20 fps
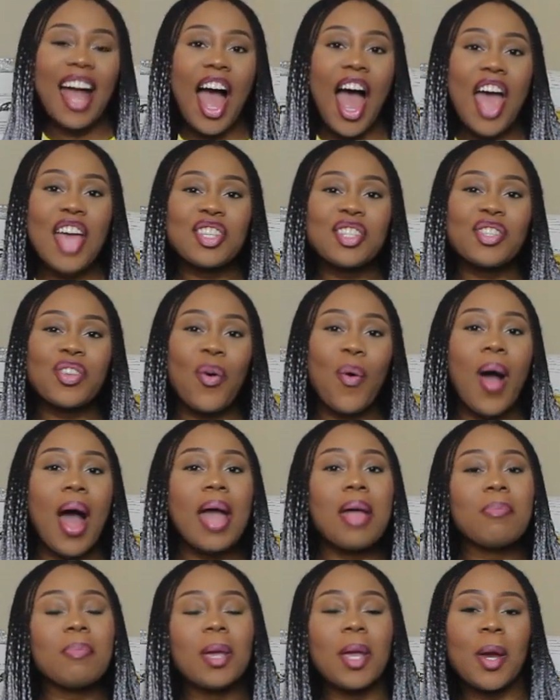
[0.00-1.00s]
guys, so
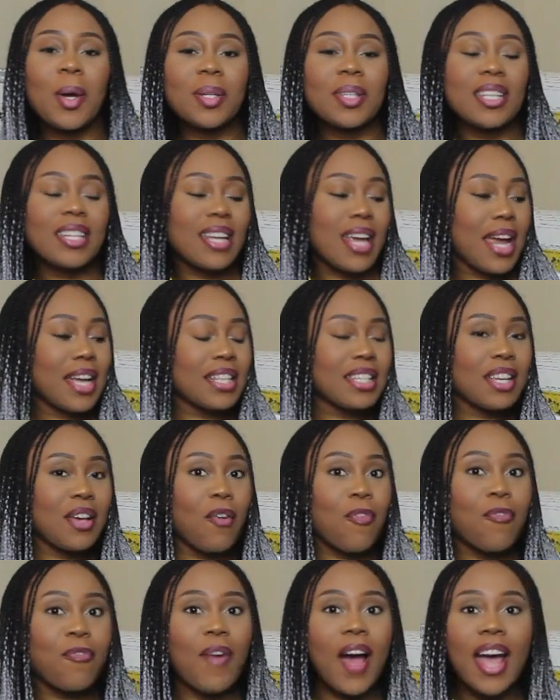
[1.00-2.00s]
I am here today
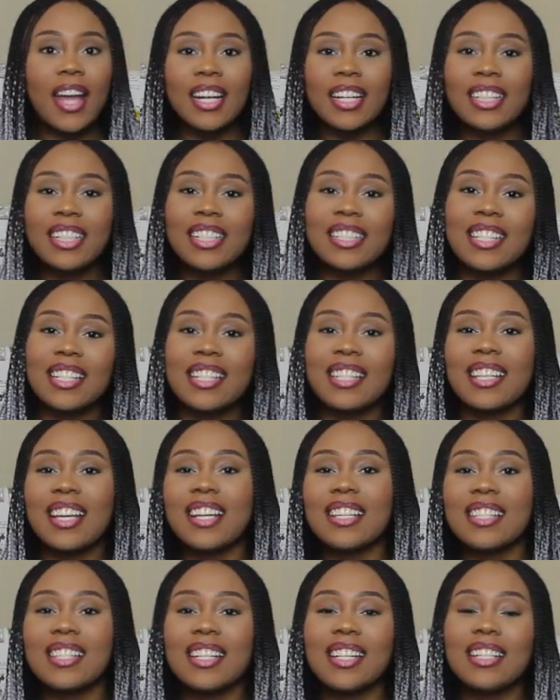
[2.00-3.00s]
to finally
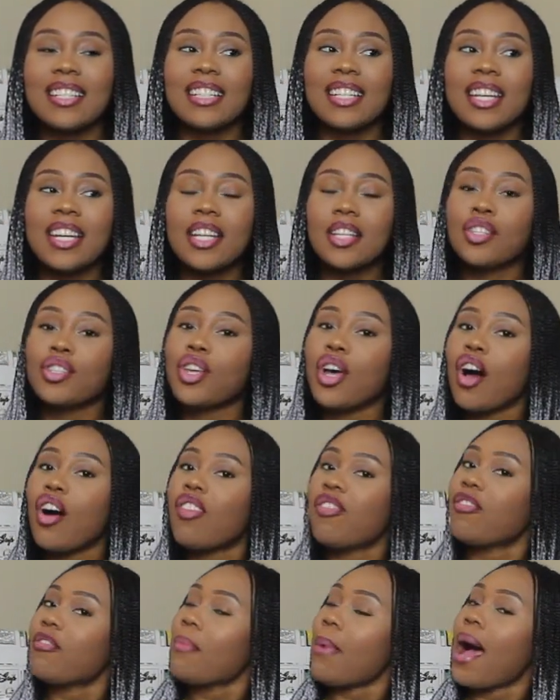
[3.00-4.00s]
discuss the deets
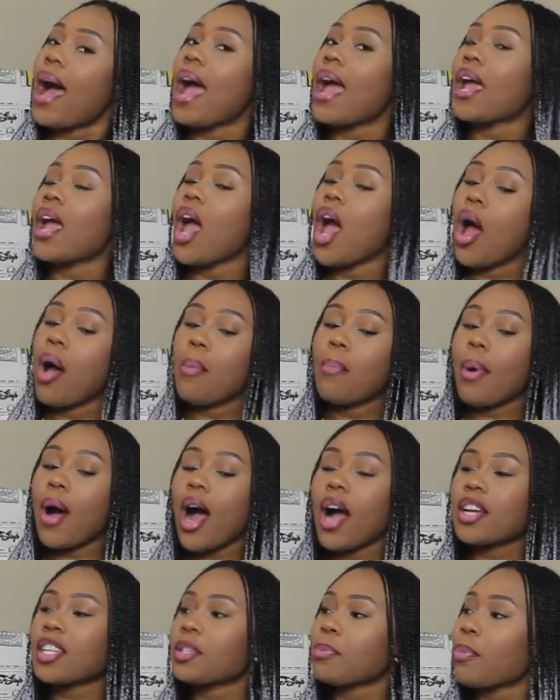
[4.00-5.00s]
of my
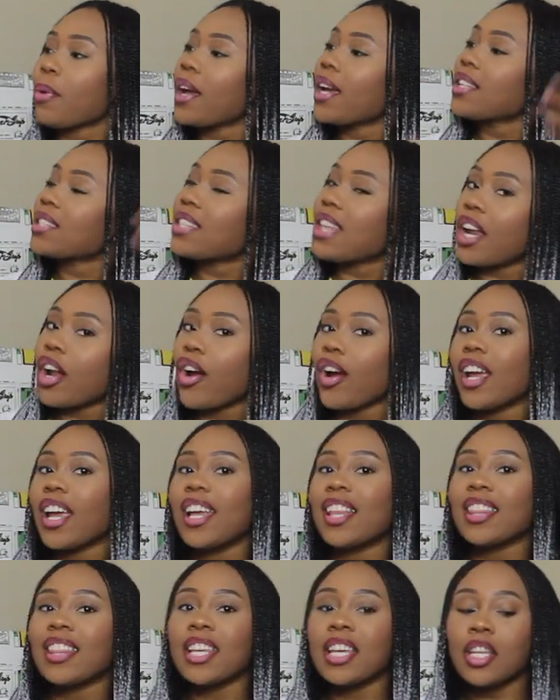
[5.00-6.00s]
box sprays that are
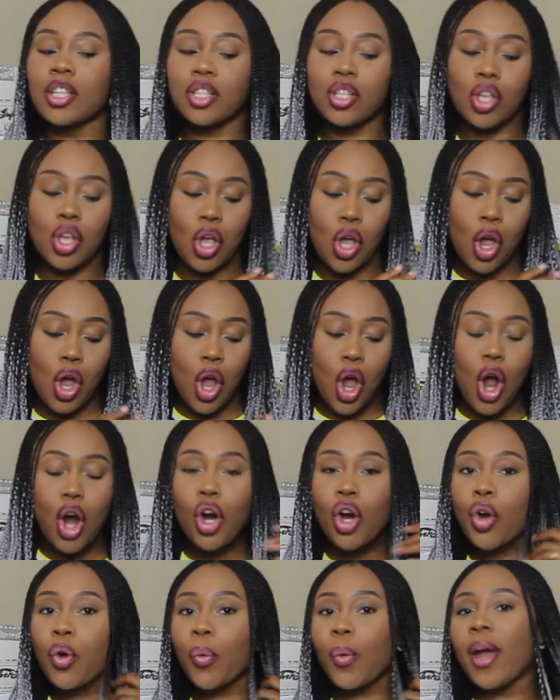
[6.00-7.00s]
in this
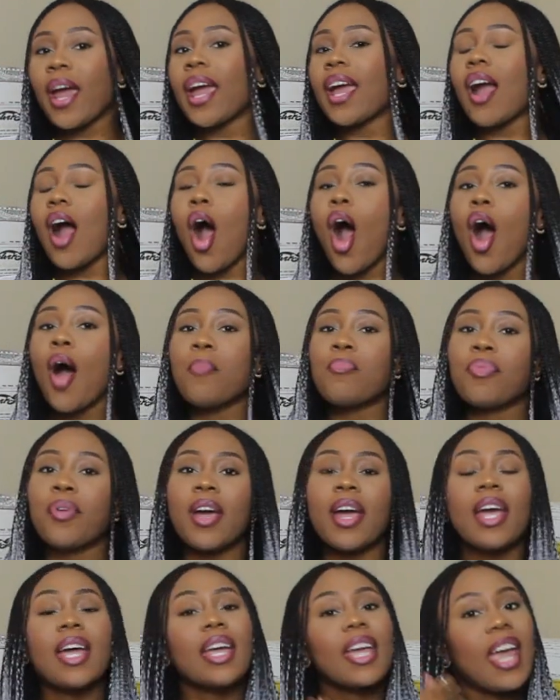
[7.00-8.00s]
gray
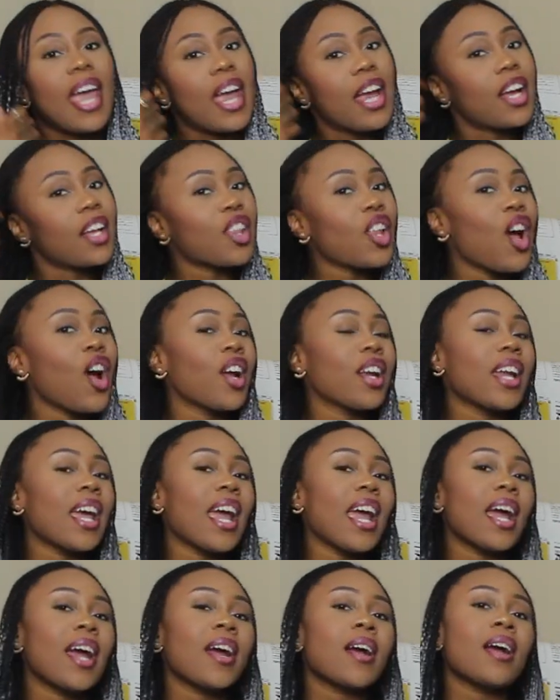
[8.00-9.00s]
ombre cankalon
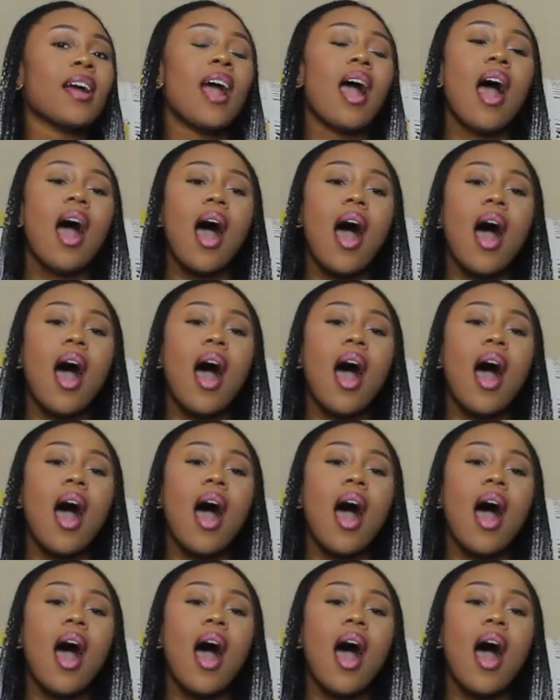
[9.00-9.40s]
hair.